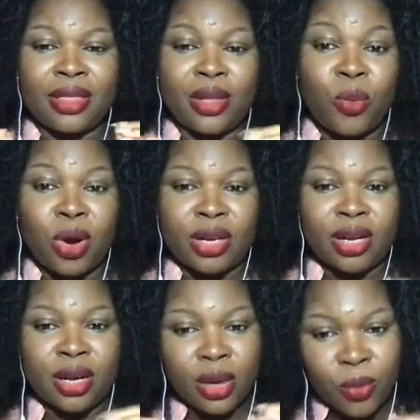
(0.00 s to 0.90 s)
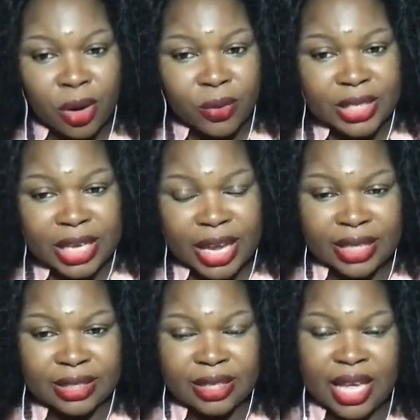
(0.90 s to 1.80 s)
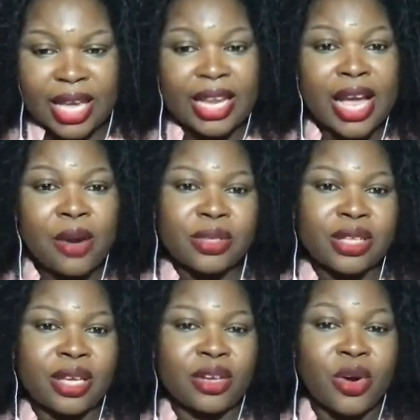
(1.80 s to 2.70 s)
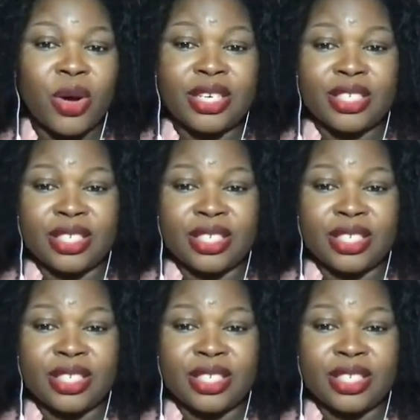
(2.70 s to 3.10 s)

the word work with Kate, and I will send you all the